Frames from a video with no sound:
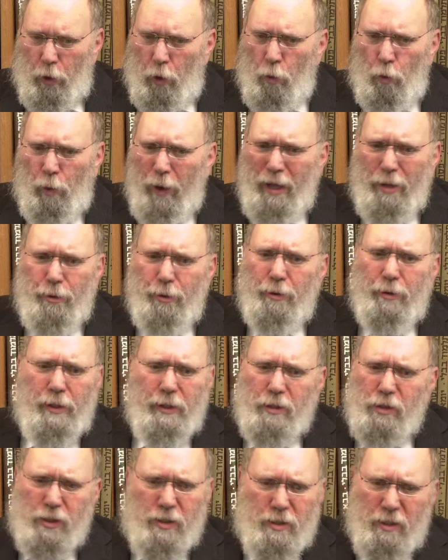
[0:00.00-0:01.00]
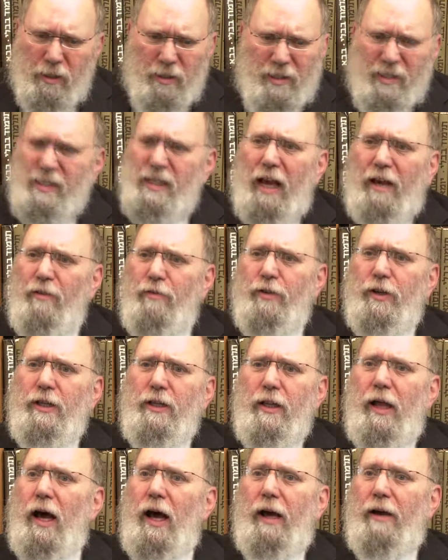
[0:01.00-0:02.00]
Whether it's
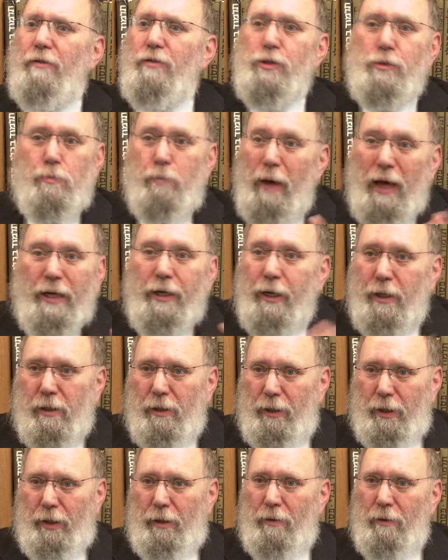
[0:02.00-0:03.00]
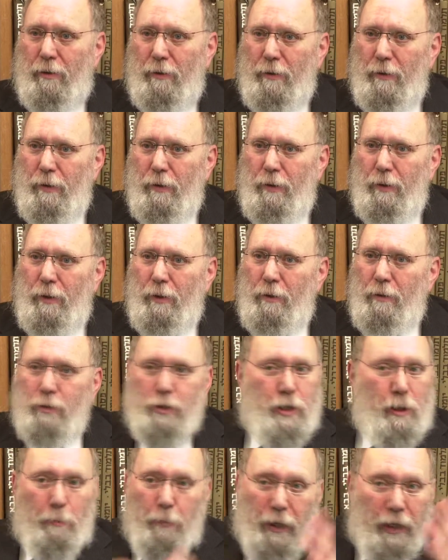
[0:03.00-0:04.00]
saving lives medically,
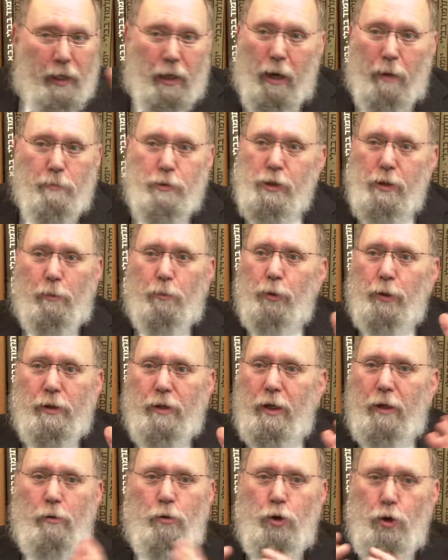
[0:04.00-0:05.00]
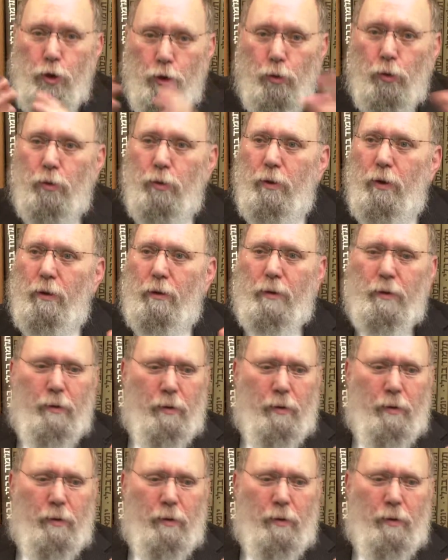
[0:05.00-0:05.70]
somebody comes up with a new